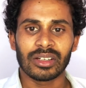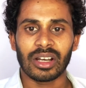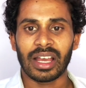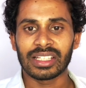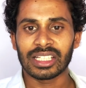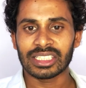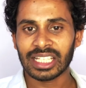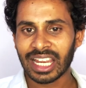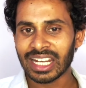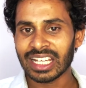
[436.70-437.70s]
And the
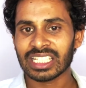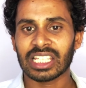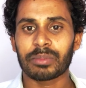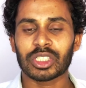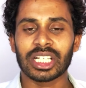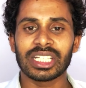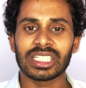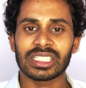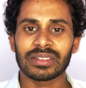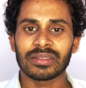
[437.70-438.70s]
second exception
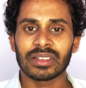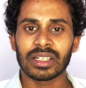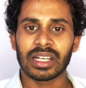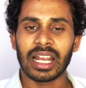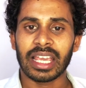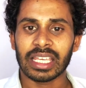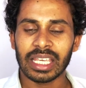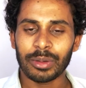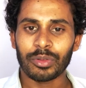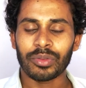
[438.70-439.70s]
is, like if